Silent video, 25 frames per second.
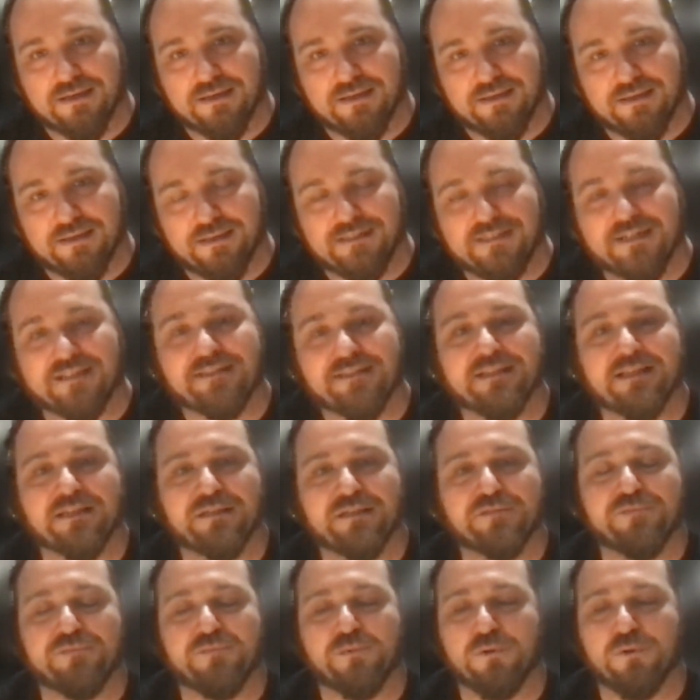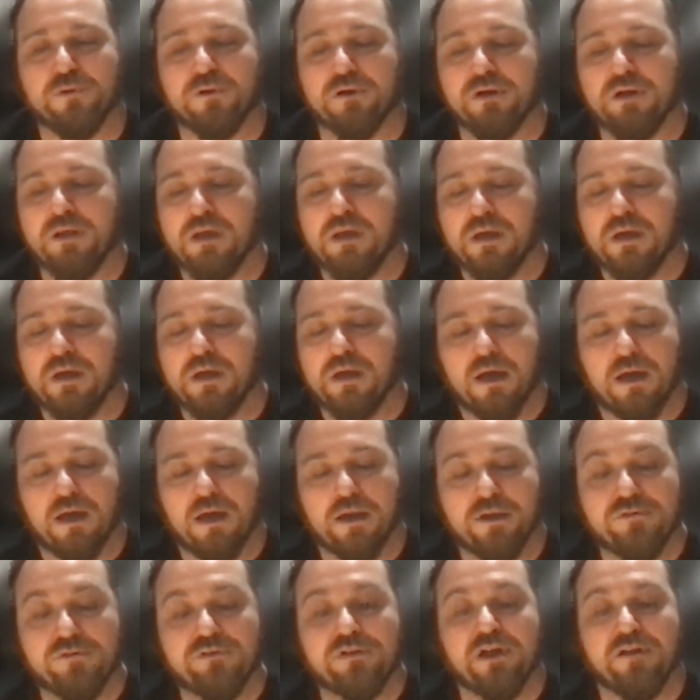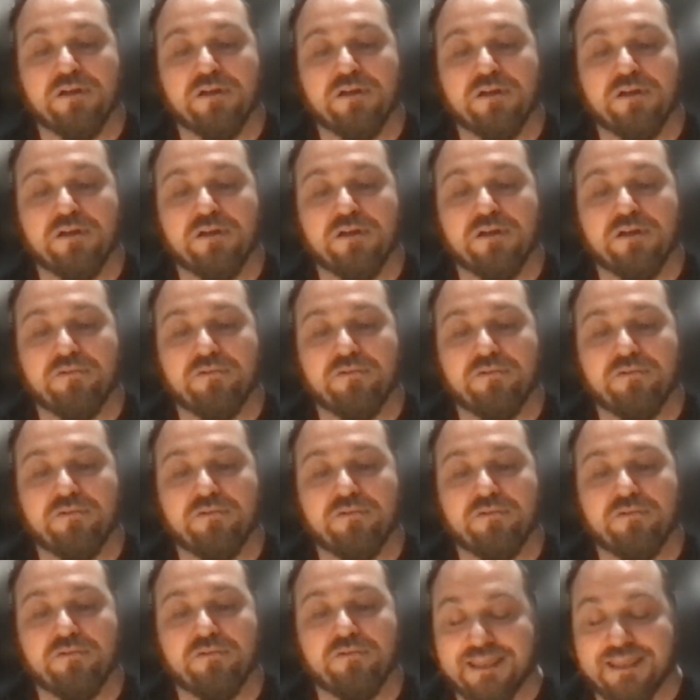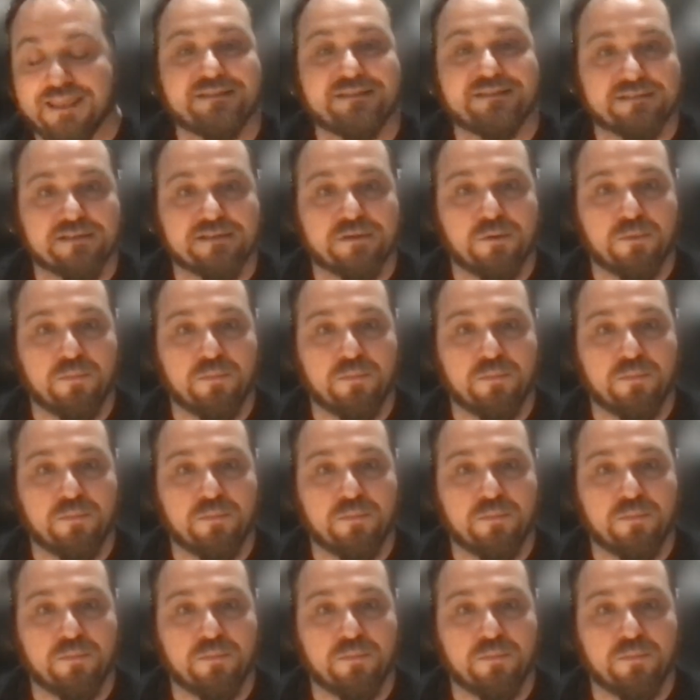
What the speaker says: He does things for a new government that is